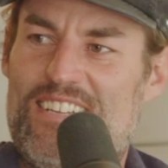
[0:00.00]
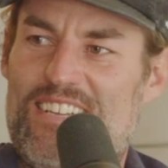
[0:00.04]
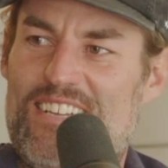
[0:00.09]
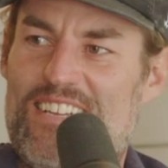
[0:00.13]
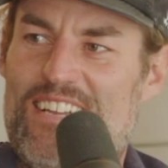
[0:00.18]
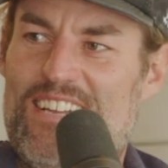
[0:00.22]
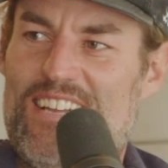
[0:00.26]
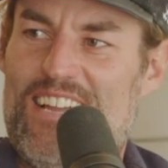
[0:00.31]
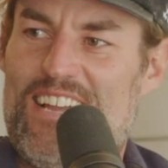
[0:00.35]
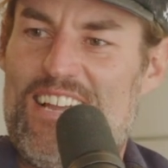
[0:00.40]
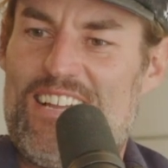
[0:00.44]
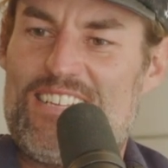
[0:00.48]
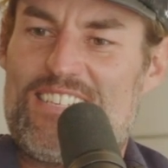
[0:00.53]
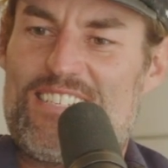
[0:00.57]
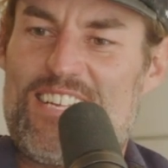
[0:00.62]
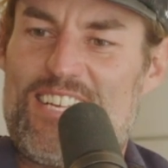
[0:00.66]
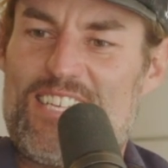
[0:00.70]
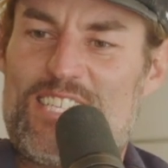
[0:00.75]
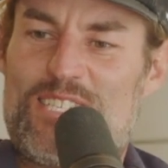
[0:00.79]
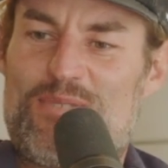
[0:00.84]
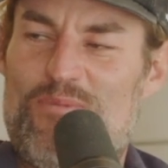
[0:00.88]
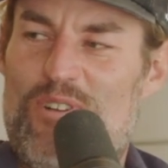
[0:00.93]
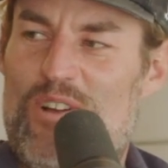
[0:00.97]
and
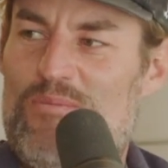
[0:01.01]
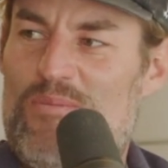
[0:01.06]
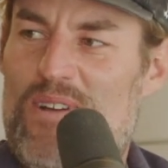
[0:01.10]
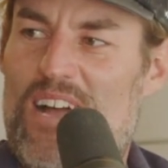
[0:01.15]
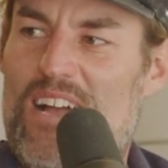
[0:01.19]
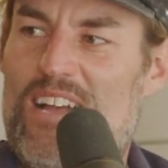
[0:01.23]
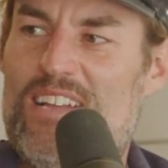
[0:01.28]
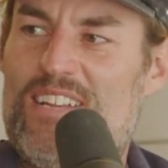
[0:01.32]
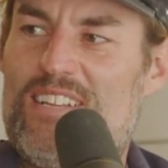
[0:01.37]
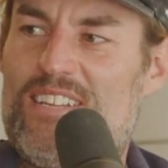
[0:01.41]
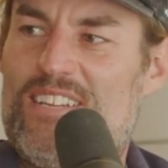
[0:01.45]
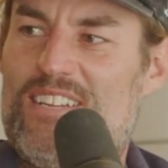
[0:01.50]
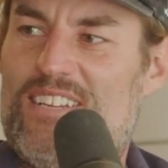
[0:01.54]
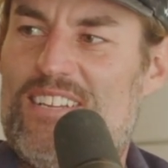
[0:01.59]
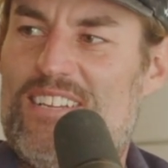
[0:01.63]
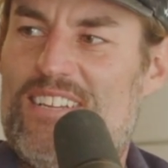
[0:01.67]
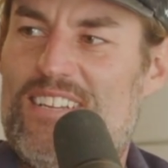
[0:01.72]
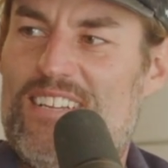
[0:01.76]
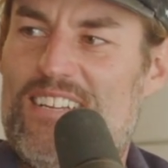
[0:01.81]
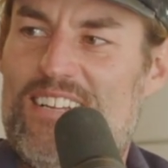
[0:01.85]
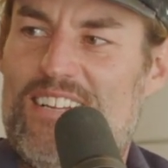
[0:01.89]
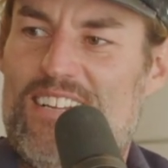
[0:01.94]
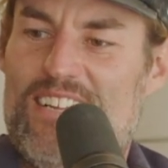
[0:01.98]
says to my mate,
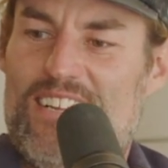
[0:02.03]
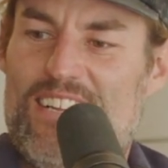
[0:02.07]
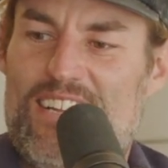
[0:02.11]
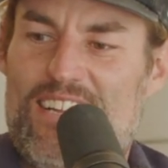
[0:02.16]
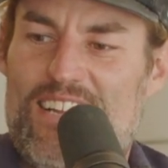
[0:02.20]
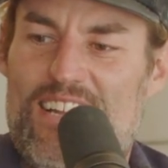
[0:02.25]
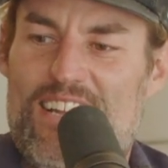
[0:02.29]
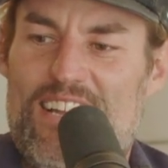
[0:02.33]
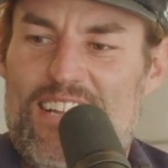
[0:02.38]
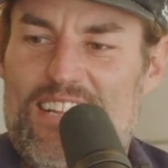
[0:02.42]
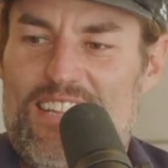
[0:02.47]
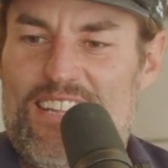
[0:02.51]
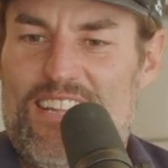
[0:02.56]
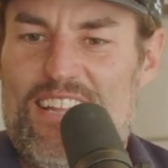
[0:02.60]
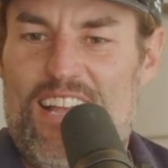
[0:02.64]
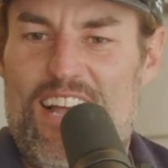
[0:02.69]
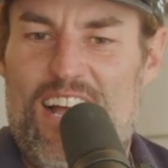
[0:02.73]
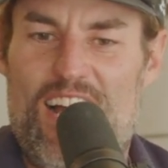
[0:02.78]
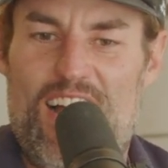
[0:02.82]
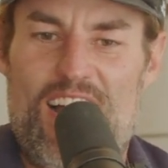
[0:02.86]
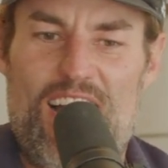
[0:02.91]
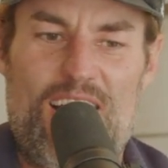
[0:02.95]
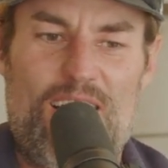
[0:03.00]

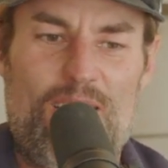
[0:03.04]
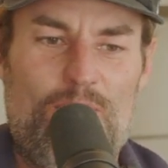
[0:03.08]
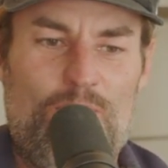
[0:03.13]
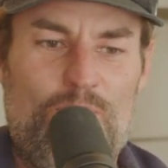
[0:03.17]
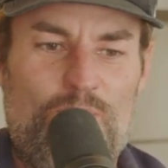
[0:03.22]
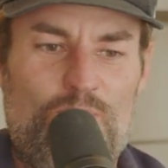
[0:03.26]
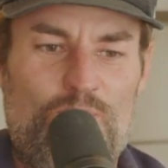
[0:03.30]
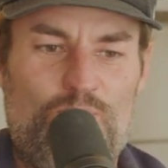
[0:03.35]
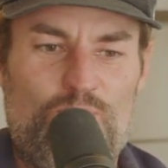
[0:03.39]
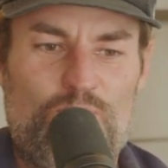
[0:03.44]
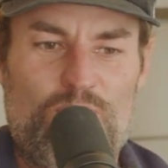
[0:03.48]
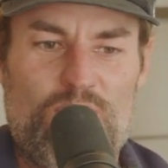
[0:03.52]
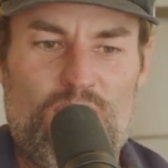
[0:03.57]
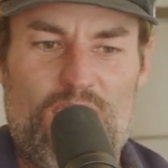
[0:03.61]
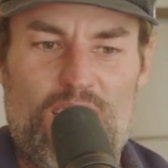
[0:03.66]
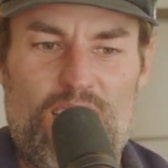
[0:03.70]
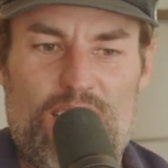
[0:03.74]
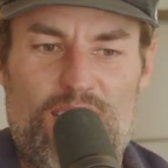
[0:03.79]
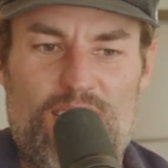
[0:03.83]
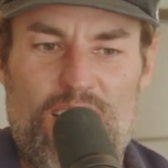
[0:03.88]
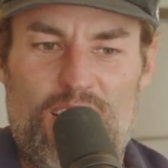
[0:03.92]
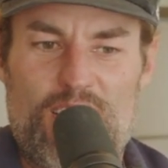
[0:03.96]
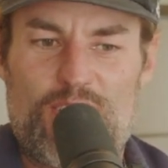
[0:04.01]

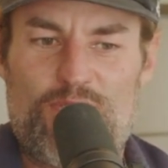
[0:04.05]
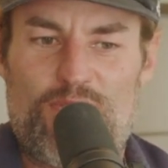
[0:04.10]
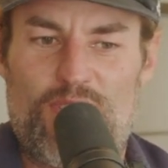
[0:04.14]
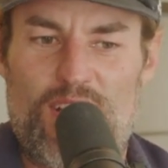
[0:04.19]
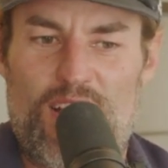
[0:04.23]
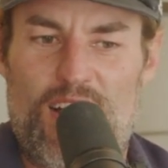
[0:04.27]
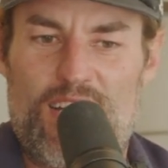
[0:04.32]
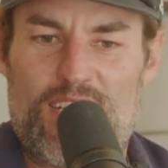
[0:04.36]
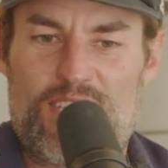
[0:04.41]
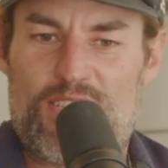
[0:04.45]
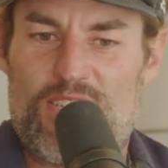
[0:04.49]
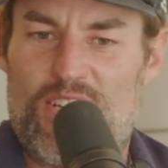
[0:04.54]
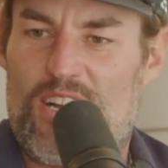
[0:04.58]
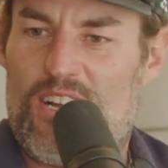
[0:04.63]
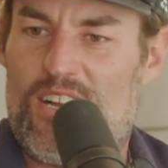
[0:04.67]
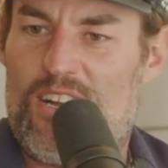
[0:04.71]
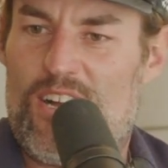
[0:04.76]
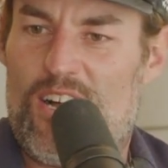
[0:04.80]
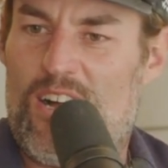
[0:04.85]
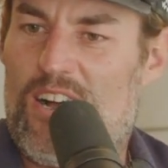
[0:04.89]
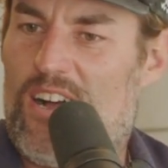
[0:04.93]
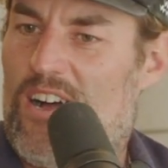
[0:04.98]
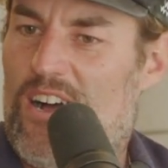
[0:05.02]
"Yeah, thanks for last
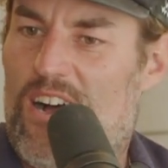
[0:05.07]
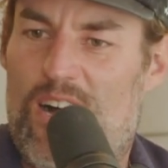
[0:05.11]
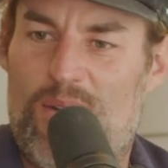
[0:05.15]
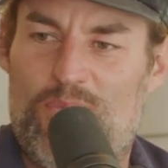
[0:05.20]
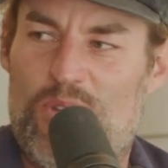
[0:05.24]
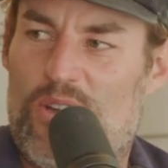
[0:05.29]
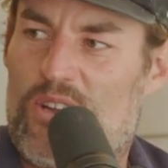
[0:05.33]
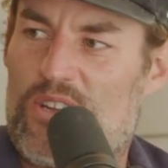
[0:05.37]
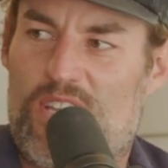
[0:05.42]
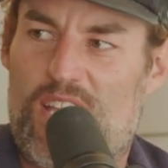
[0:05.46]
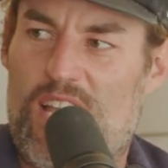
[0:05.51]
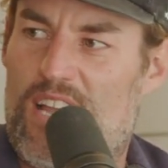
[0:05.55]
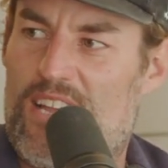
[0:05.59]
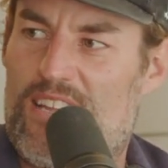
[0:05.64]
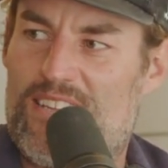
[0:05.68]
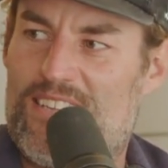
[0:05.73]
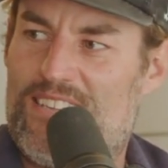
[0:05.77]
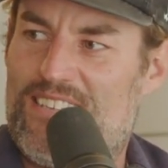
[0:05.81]
night. I'm not gay."